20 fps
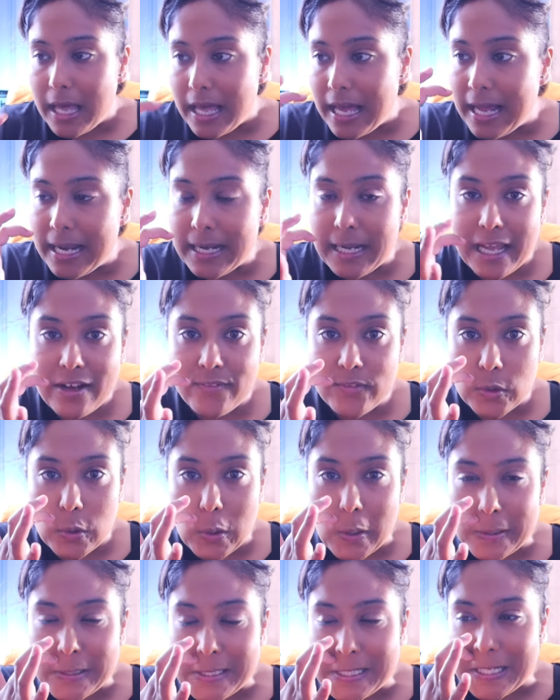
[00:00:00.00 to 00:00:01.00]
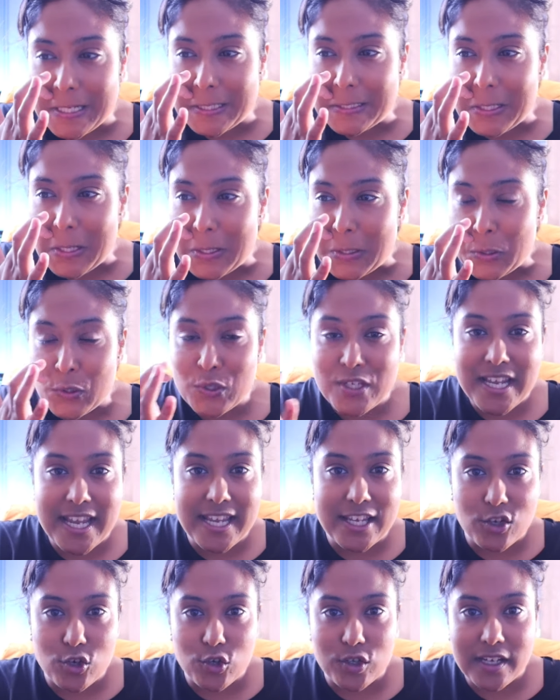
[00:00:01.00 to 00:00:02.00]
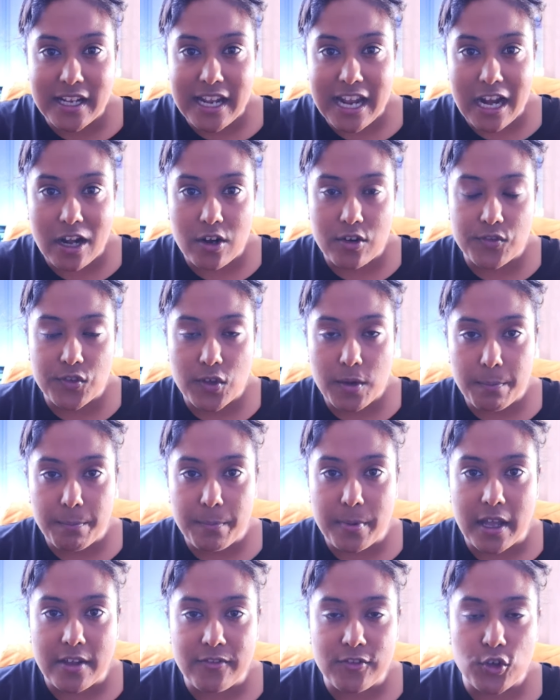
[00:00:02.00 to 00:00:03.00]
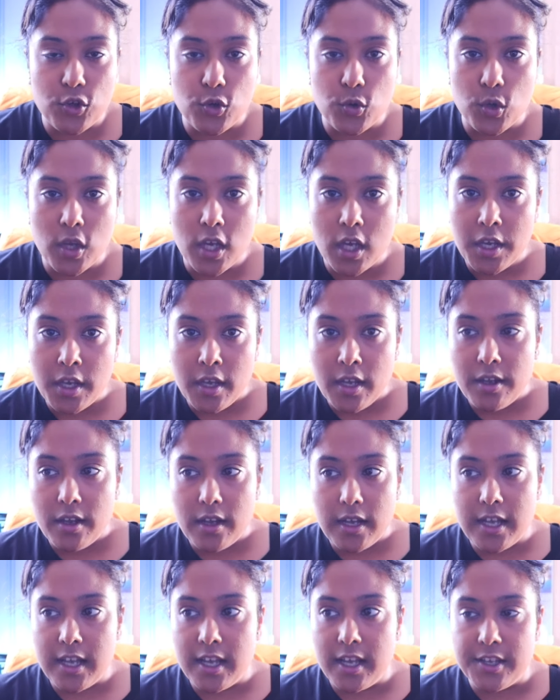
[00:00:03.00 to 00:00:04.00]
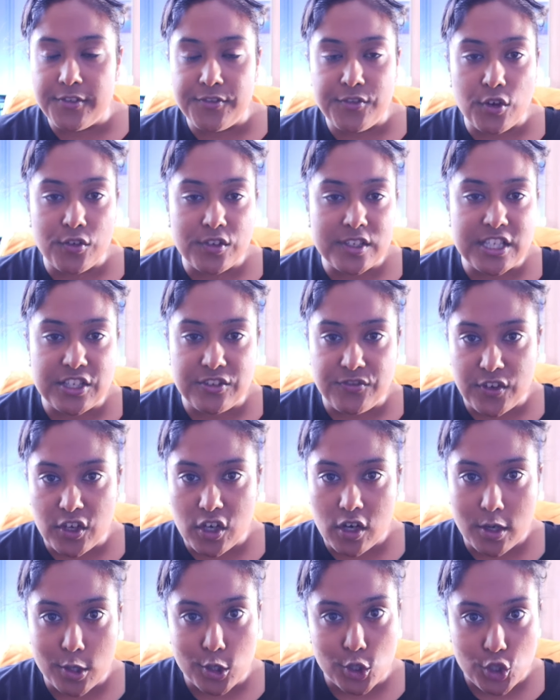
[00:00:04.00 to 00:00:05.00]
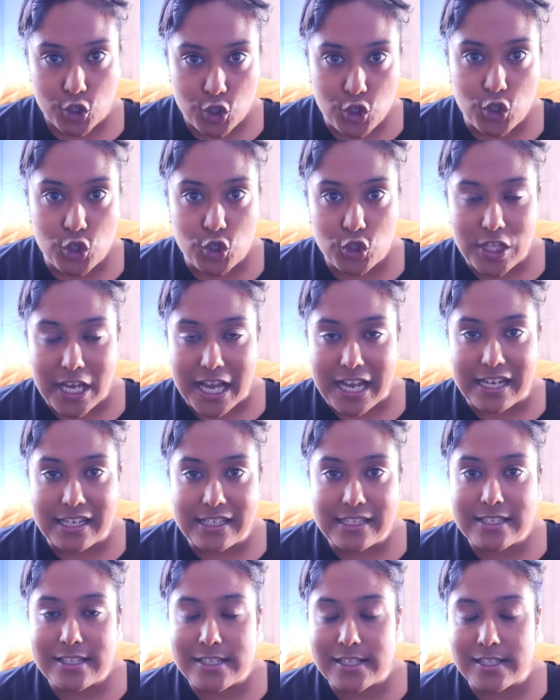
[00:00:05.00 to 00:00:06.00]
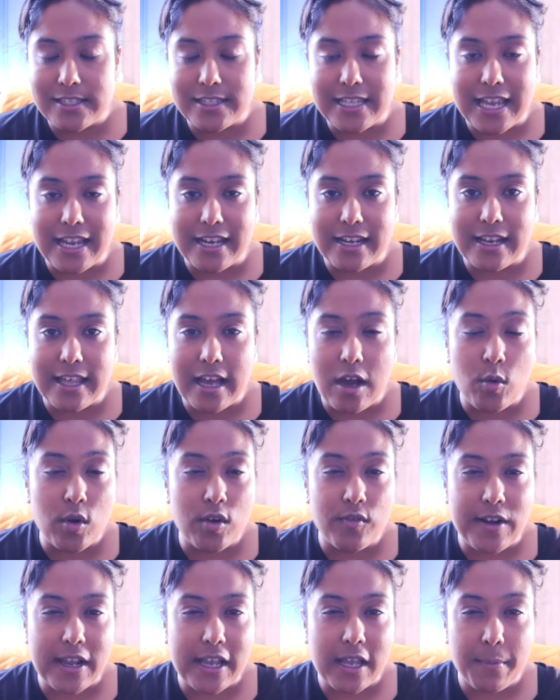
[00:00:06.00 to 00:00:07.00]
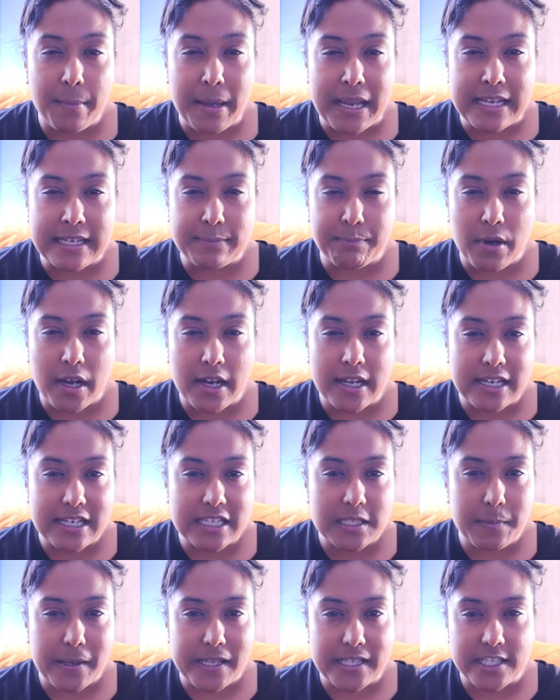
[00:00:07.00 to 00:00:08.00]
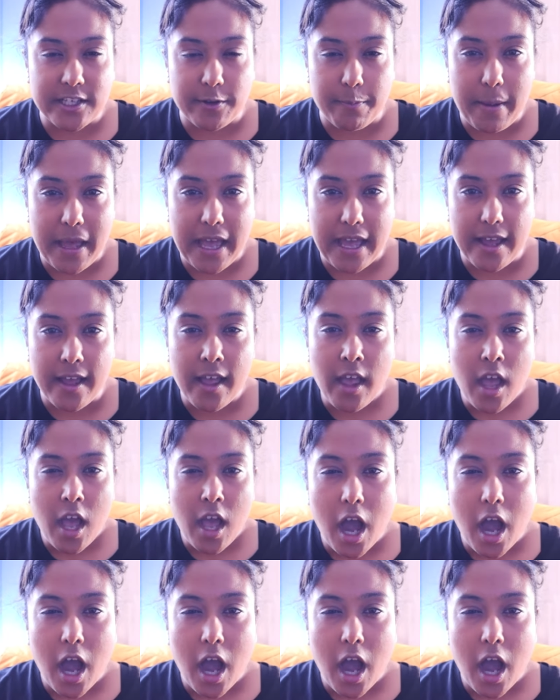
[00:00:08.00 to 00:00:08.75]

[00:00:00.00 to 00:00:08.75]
and I haven't lost it. So I do take good care of them. But if you obviously, if you can't do that, then I wouldn't recommend buying an expensive pair.